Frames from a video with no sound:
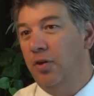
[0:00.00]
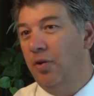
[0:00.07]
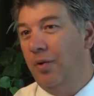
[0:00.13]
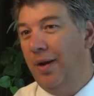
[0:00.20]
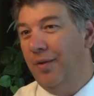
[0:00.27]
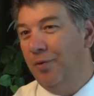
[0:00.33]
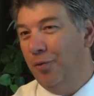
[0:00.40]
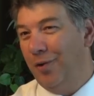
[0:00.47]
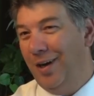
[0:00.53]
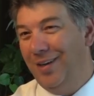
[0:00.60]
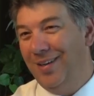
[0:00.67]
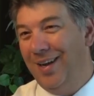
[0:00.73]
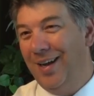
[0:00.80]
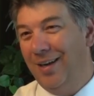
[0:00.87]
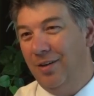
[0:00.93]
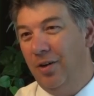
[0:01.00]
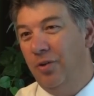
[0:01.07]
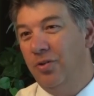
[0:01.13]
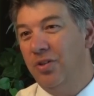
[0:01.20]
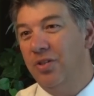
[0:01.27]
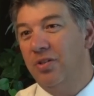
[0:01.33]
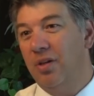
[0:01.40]
you don't have the right
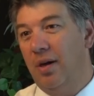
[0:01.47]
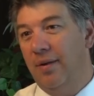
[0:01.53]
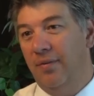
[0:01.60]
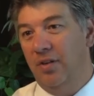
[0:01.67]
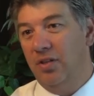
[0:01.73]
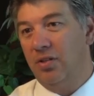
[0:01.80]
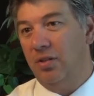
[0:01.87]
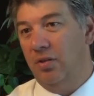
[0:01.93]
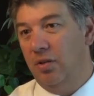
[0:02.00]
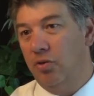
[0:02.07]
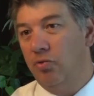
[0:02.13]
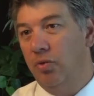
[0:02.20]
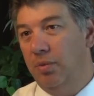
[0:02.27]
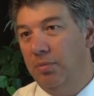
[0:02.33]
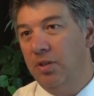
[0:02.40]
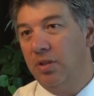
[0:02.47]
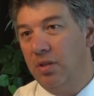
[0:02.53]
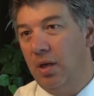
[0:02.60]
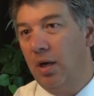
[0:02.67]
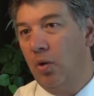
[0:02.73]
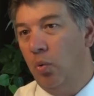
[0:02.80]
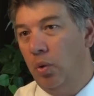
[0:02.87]
diagnosis, obviously the treatment's
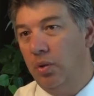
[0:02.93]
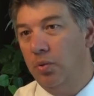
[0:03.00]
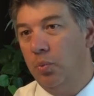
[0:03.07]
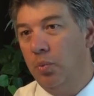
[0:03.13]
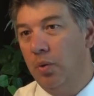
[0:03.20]
not going to